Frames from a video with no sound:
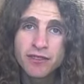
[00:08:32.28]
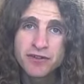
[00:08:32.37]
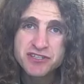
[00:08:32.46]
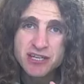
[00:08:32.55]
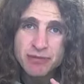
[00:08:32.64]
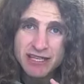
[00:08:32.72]

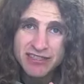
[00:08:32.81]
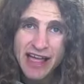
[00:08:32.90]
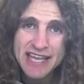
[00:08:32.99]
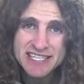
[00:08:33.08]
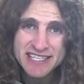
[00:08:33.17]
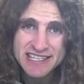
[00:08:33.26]
there's going to be
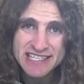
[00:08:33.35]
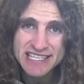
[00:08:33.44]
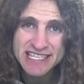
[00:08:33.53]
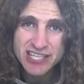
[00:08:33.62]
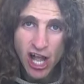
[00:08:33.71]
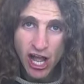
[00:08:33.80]
less
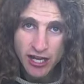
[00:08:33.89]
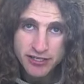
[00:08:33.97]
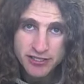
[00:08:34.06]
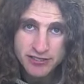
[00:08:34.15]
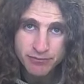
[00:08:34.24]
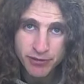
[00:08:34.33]

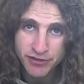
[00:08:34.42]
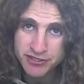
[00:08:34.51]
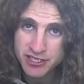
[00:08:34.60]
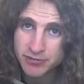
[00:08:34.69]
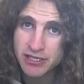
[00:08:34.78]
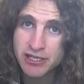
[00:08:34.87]
detox, but there's
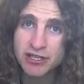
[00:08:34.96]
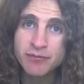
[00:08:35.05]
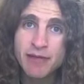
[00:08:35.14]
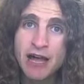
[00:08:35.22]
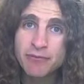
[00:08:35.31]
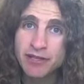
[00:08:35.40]
going to be a good
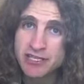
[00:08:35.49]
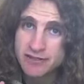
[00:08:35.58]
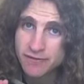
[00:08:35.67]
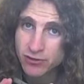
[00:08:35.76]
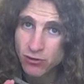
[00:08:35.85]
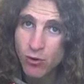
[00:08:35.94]
amount because
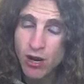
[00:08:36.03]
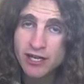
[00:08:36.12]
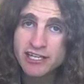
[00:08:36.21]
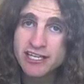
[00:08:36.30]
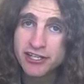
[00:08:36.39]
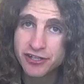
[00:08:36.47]
of the
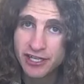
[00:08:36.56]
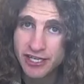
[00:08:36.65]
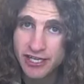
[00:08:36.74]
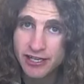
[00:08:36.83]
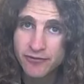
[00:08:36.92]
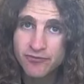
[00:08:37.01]
quantity you're
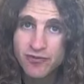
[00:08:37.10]
eating.